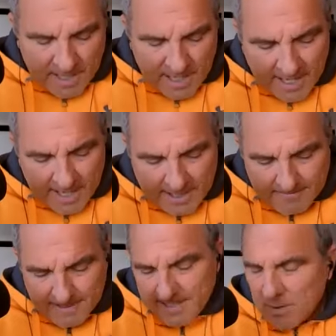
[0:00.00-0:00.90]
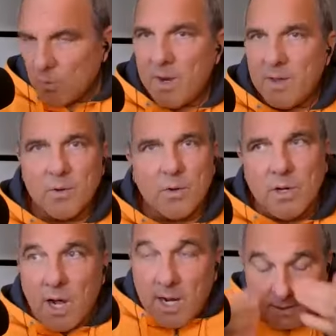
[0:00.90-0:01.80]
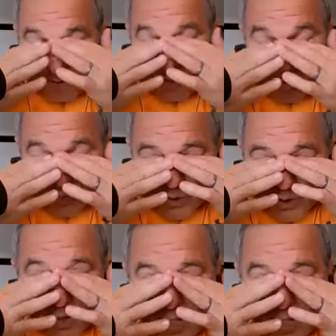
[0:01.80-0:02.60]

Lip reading: And whether or not, Dirk